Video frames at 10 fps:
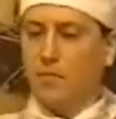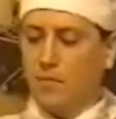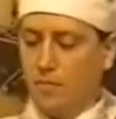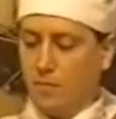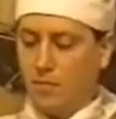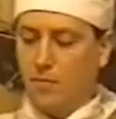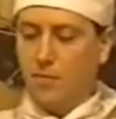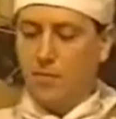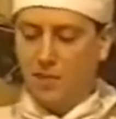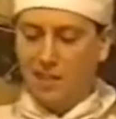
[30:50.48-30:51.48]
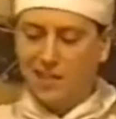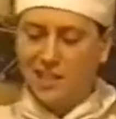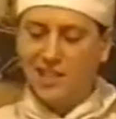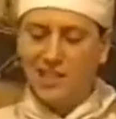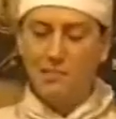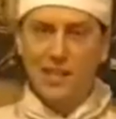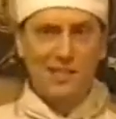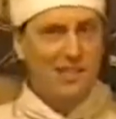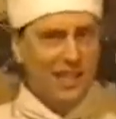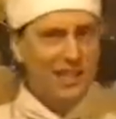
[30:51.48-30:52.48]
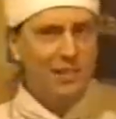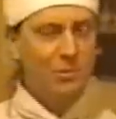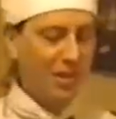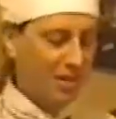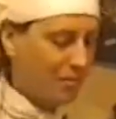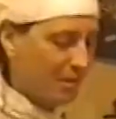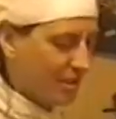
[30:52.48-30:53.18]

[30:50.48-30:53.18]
This cheesy batter's actually working quite good as well.